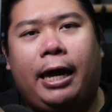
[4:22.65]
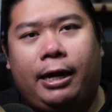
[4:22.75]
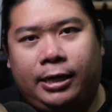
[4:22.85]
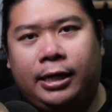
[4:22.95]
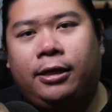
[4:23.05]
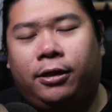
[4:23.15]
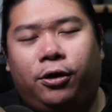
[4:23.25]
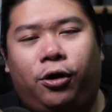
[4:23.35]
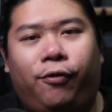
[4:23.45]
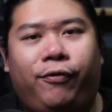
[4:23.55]
a hint
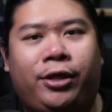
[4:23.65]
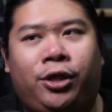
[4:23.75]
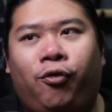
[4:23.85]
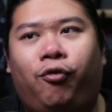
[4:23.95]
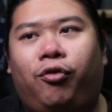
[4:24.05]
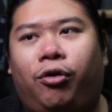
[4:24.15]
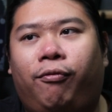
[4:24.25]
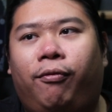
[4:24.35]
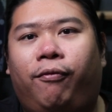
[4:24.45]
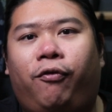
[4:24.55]
of a new
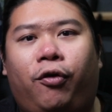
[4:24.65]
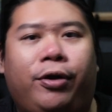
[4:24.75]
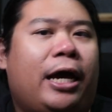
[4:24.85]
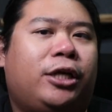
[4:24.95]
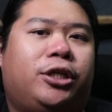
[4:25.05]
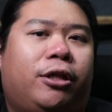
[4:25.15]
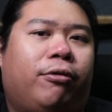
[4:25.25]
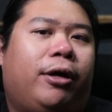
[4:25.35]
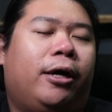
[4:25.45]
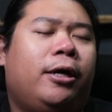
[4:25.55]
form for
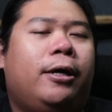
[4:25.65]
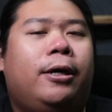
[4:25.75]
Gotchard, okay?